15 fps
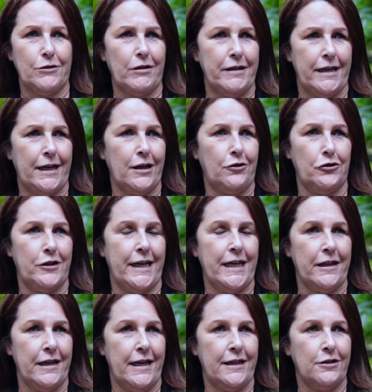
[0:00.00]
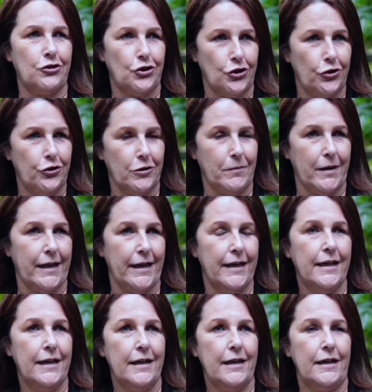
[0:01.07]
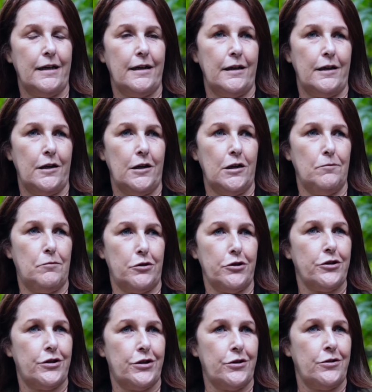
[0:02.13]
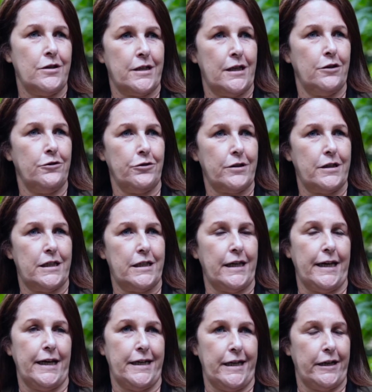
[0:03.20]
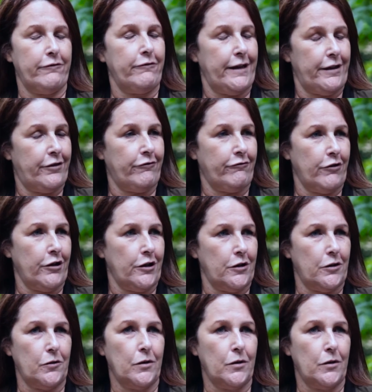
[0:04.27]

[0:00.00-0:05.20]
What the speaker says: I think, could anything else shock me? But as soon as I looked at it and I'd read through,